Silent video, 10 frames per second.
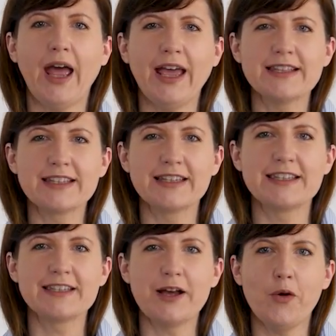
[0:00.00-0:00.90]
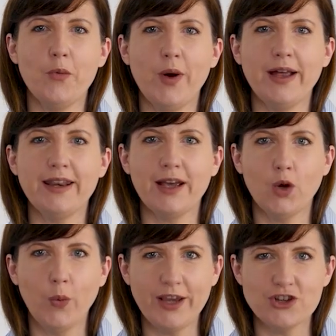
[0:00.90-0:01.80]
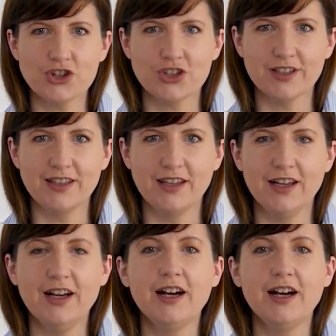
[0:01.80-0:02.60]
asked someone a question.